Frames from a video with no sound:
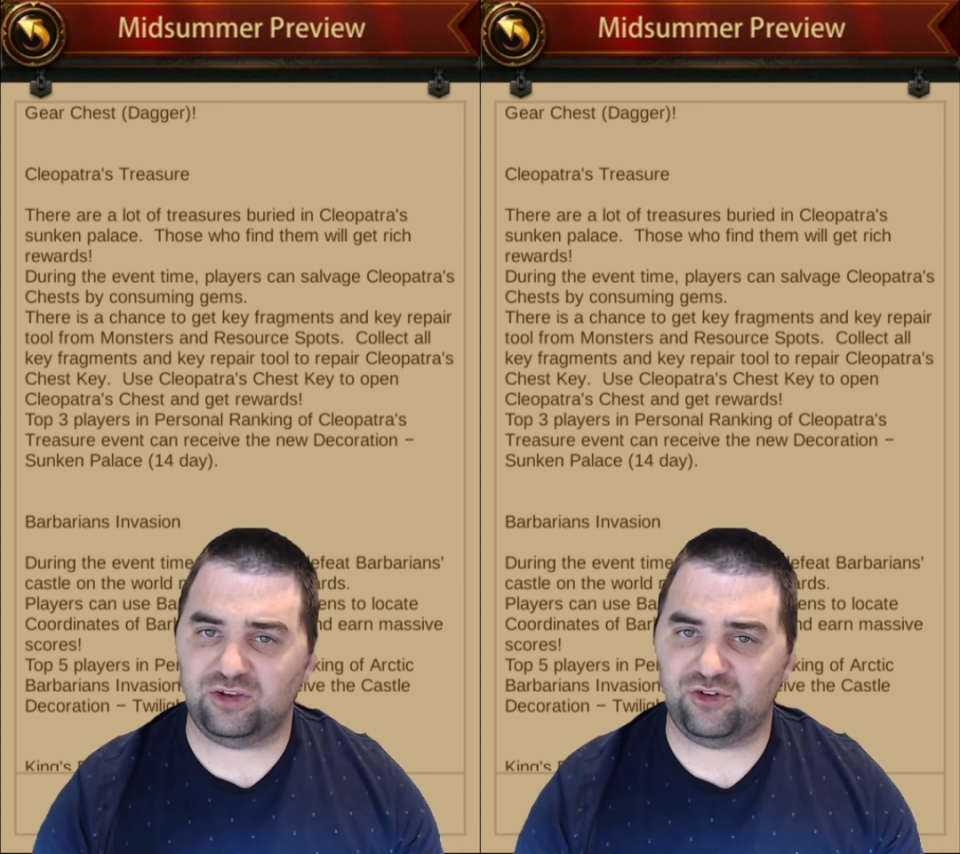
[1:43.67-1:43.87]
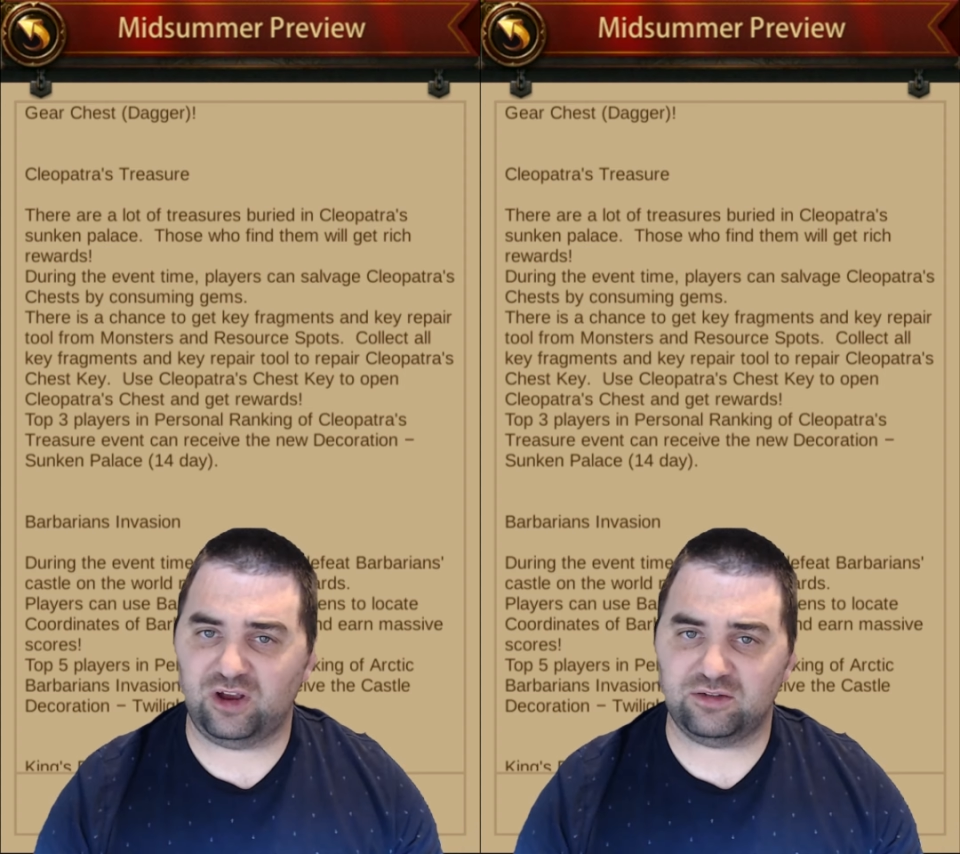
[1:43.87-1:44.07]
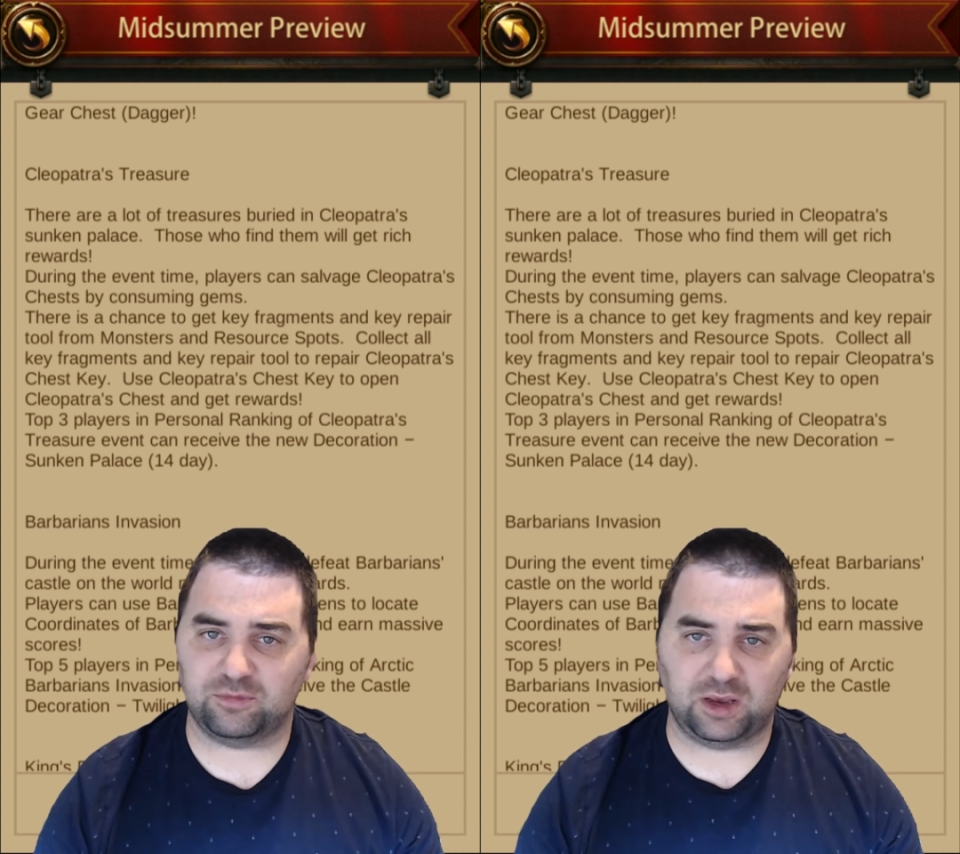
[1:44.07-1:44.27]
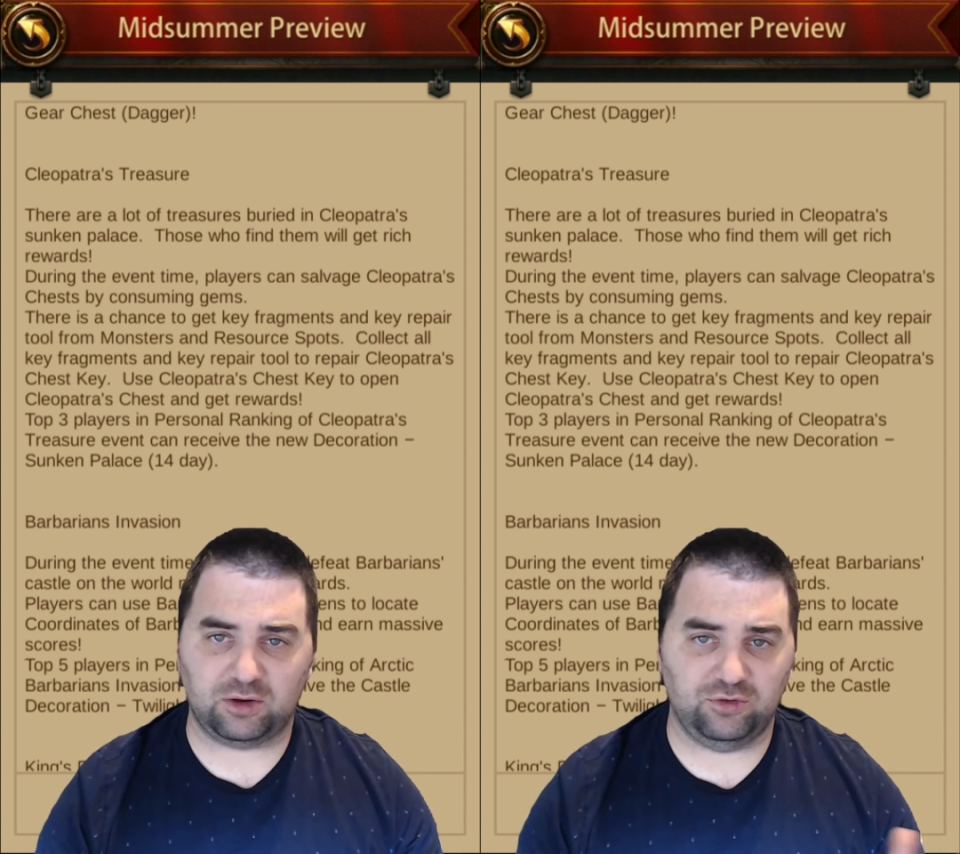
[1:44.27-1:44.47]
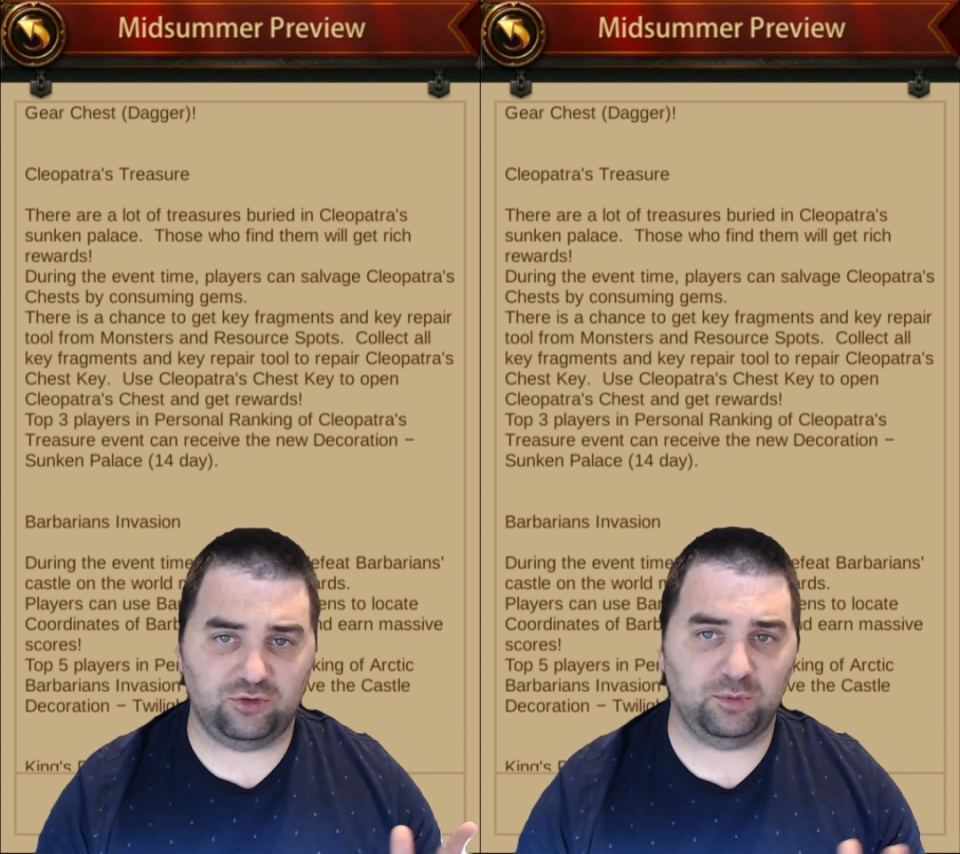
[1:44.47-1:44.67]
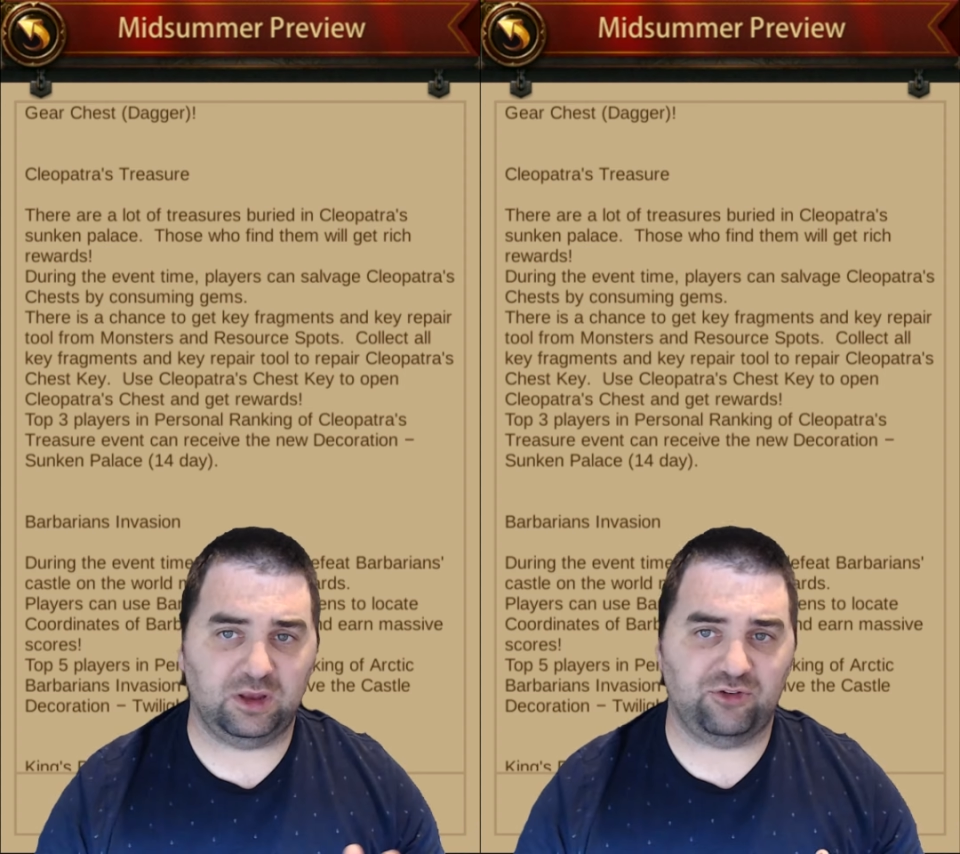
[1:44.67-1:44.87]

chests by consuming